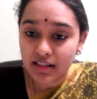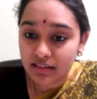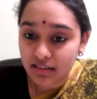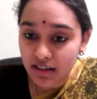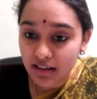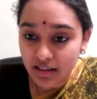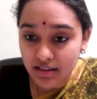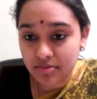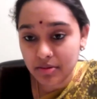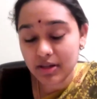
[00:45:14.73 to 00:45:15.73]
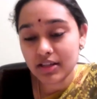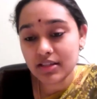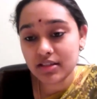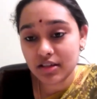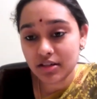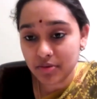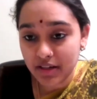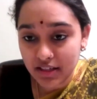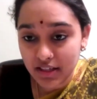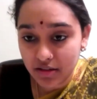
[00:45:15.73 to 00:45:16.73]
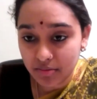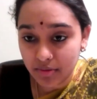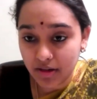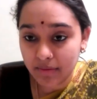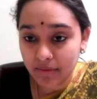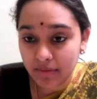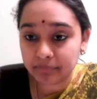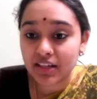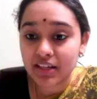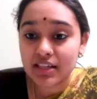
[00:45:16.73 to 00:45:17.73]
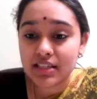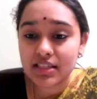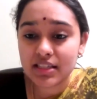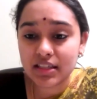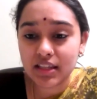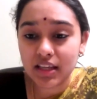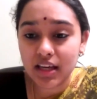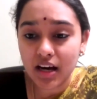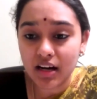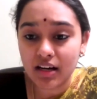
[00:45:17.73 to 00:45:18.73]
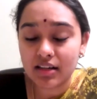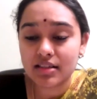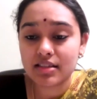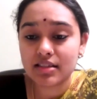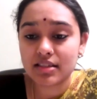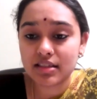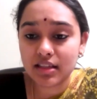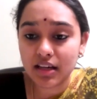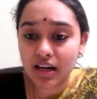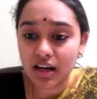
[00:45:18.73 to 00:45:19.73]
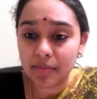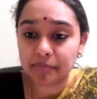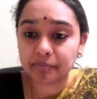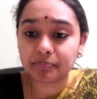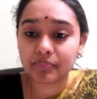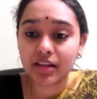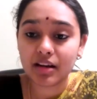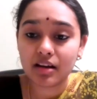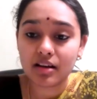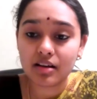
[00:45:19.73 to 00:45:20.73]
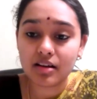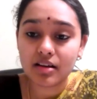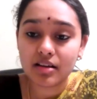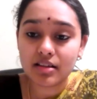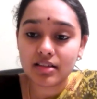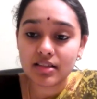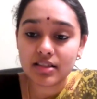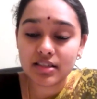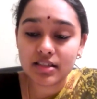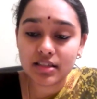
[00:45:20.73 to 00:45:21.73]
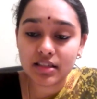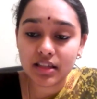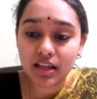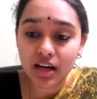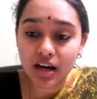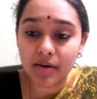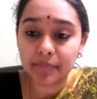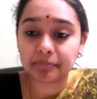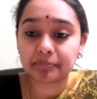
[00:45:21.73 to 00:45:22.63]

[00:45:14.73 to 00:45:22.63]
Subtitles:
The next one is the 20th one. Stia, stia, stia.